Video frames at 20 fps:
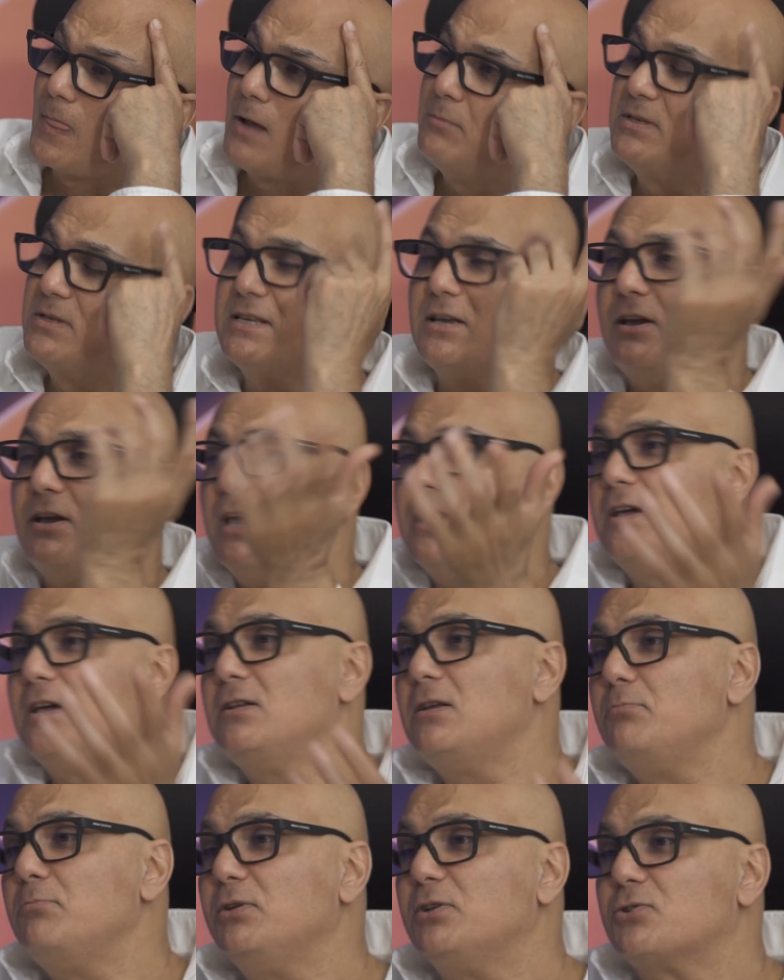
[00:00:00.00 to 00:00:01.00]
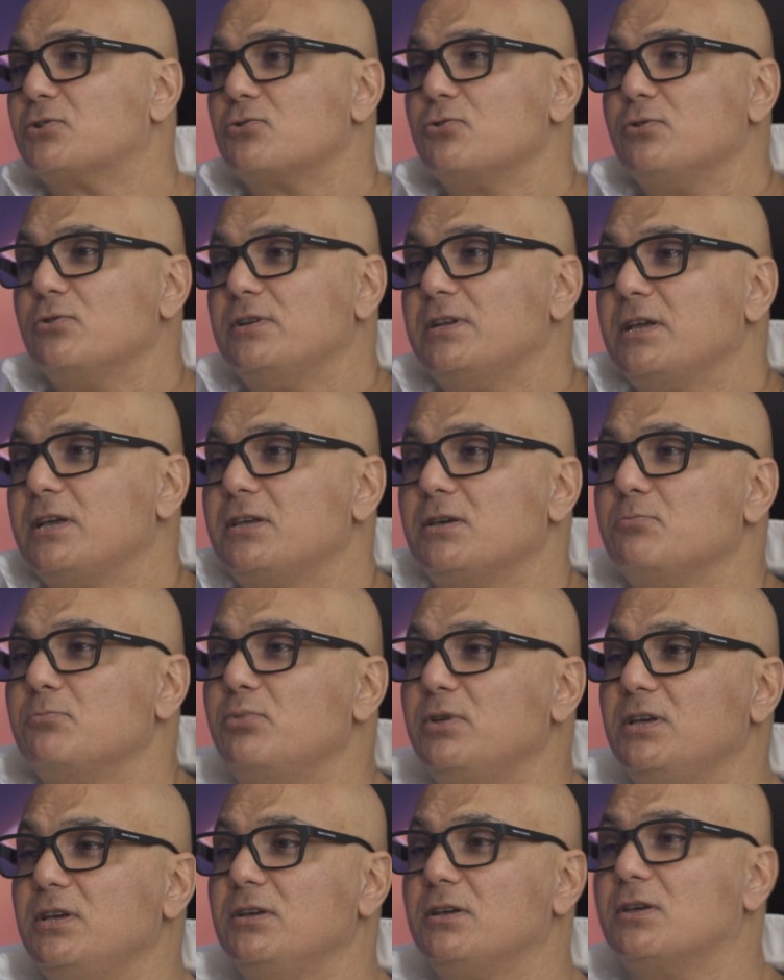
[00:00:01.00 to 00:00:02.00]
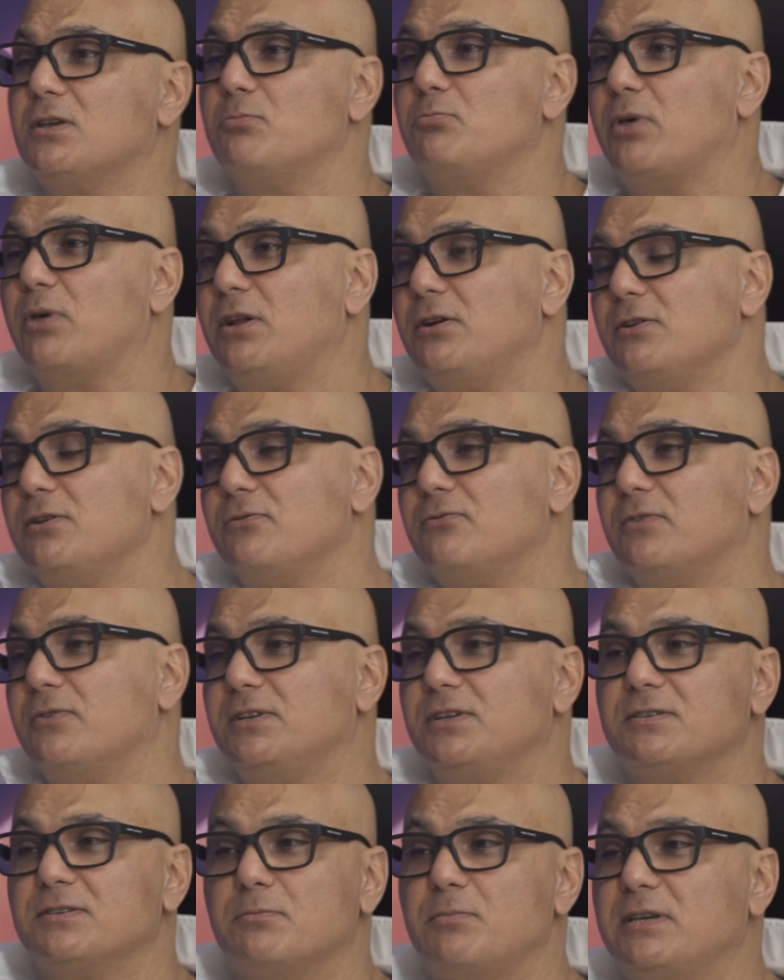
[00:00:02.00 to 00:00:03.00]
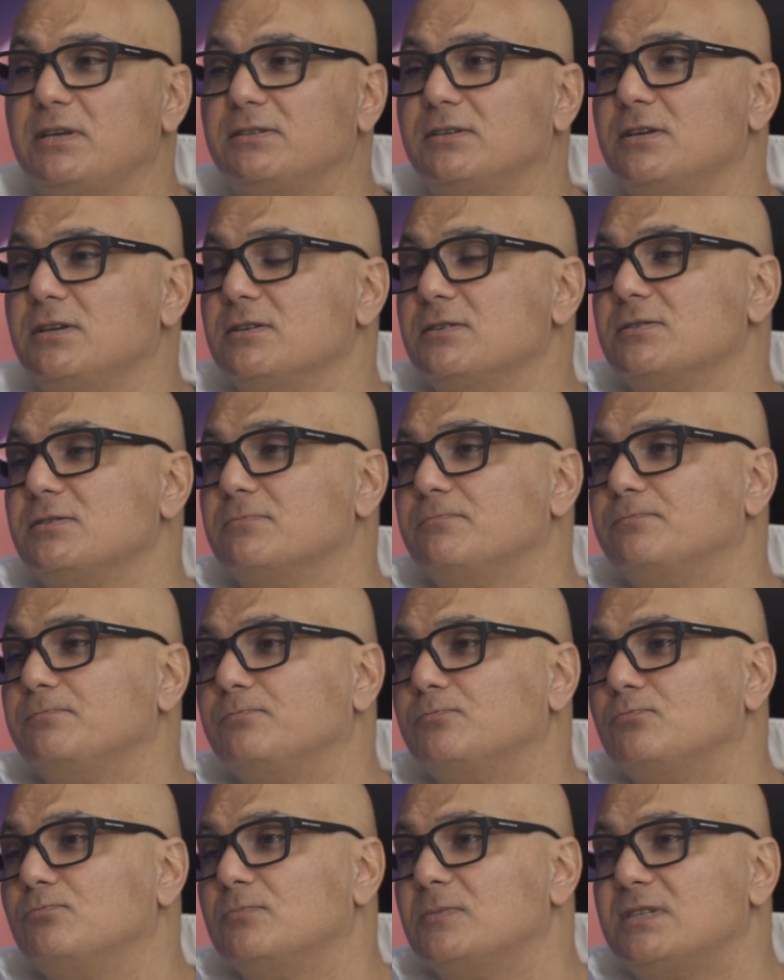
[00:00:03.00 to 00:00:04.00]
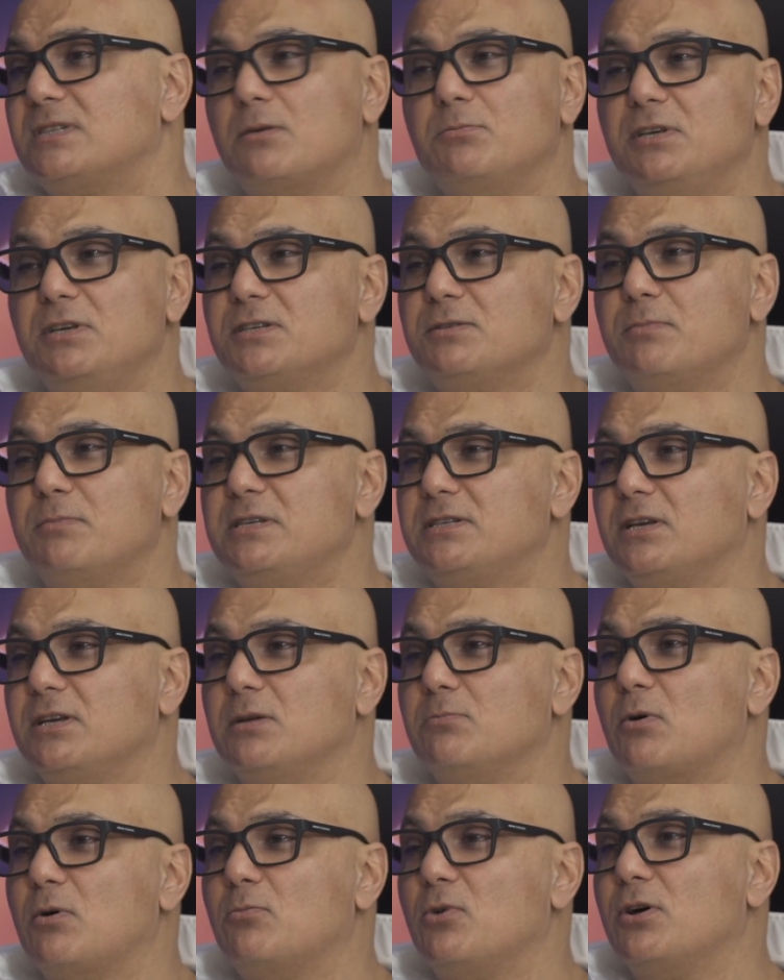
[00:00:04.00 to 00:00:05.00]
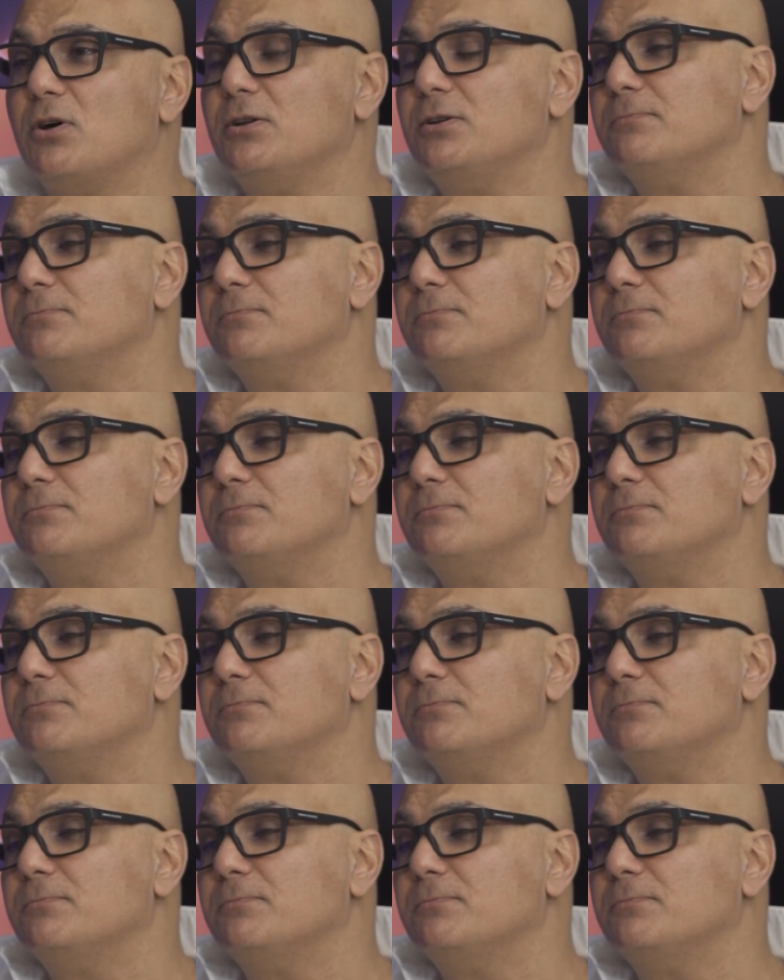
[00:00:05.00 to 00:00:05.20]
And so how can that be true and they can be competitive? It doesn't make sense. Something is missing in my mind.